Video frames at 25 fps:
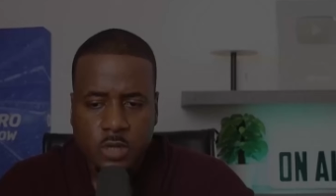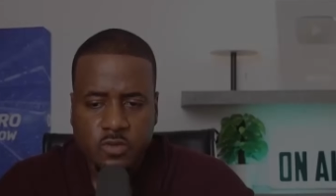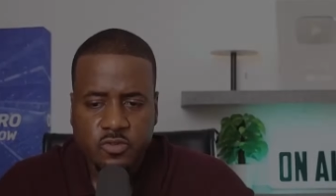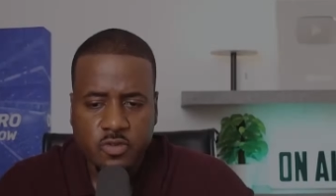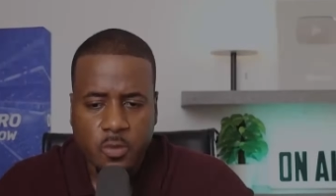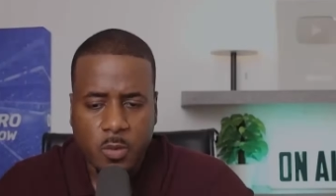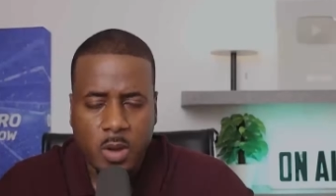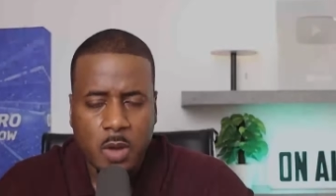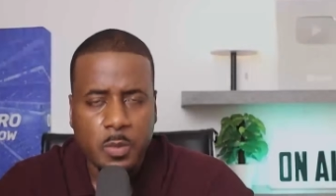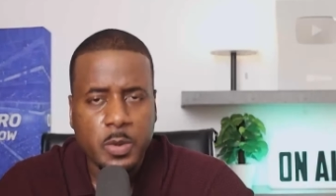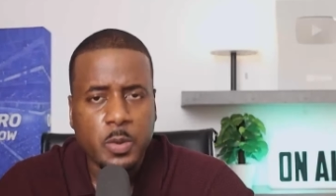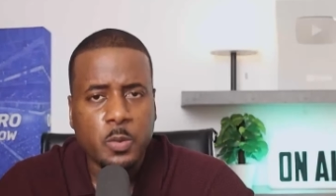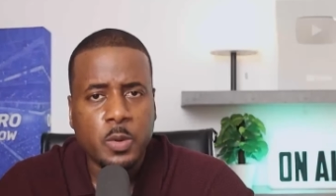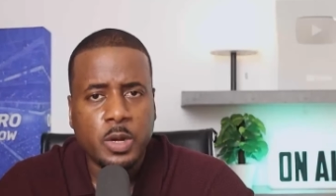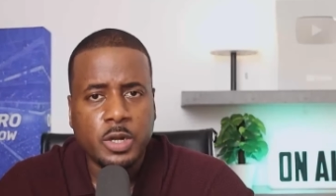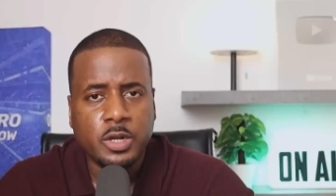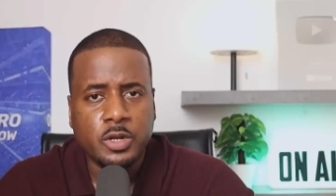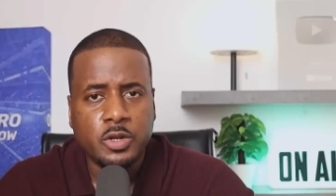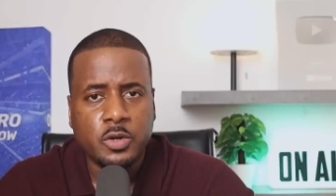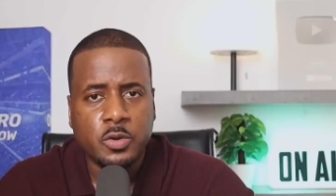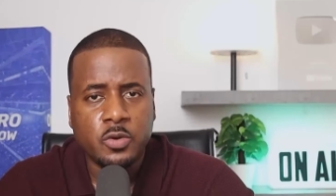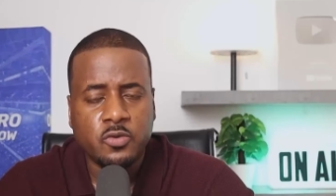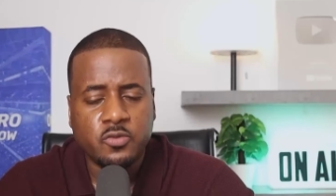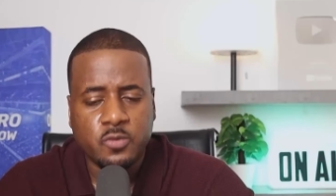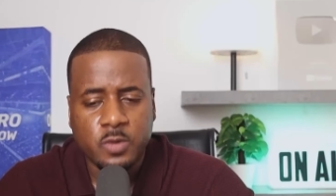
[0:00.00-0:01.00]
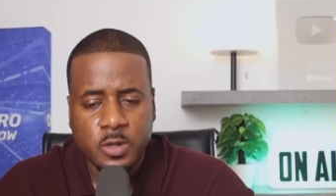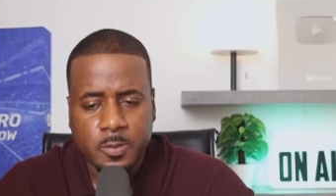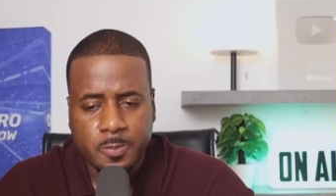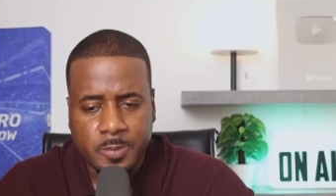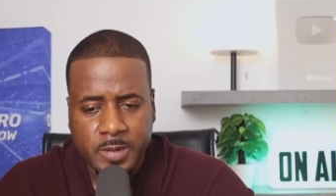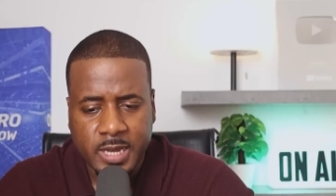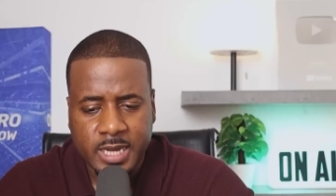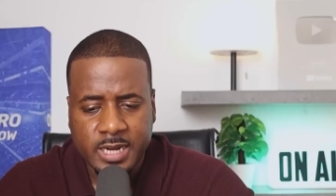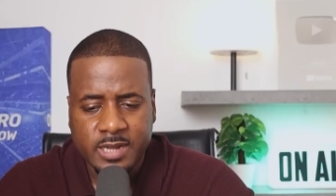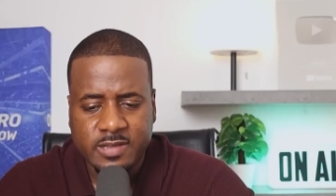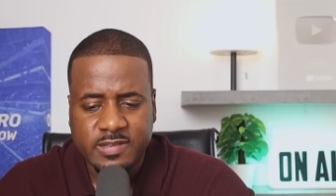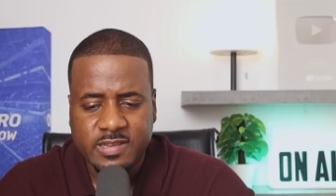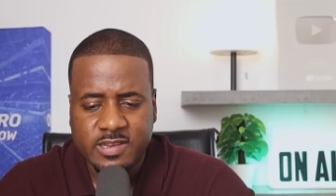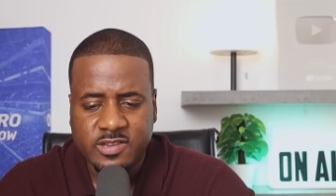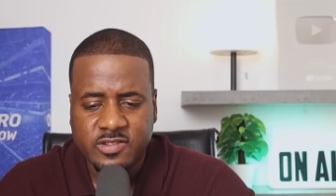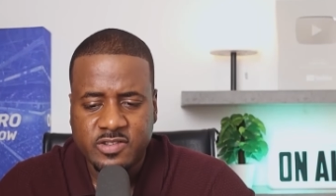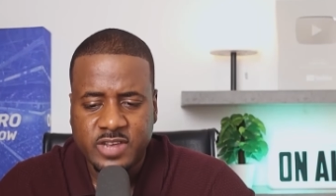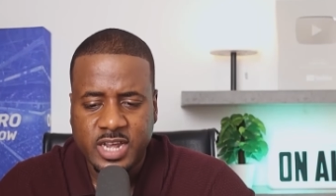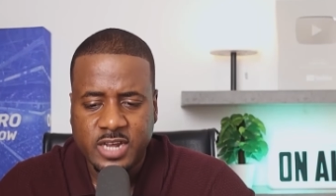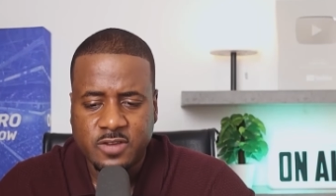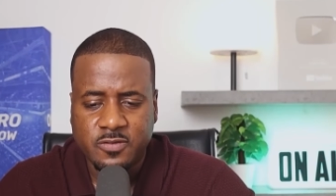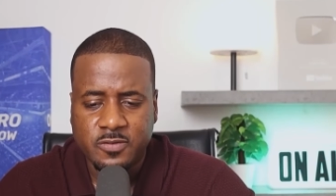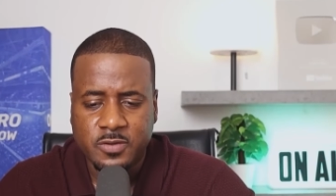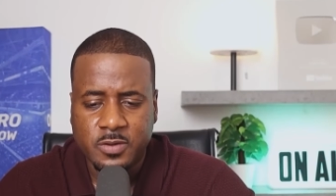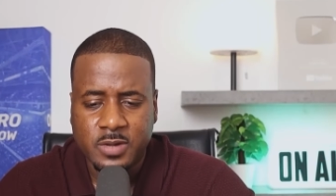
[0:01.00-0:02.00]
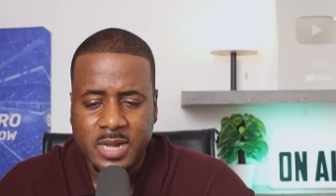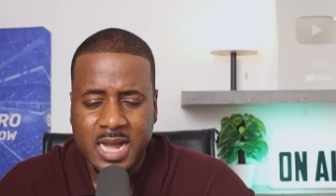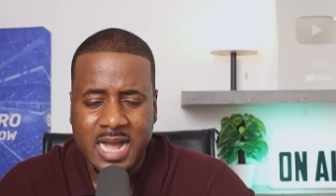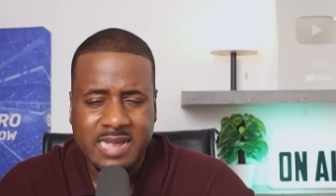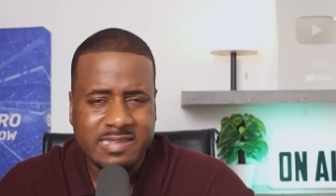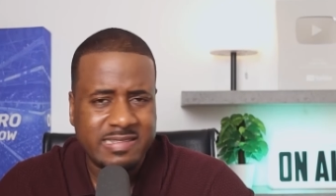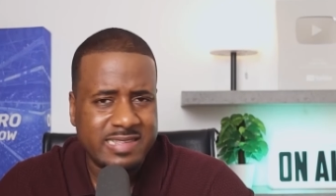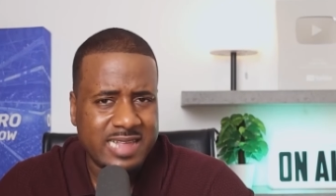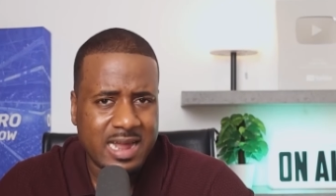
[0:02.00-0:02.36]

So what we want to do is we want to play this exchange for you guys.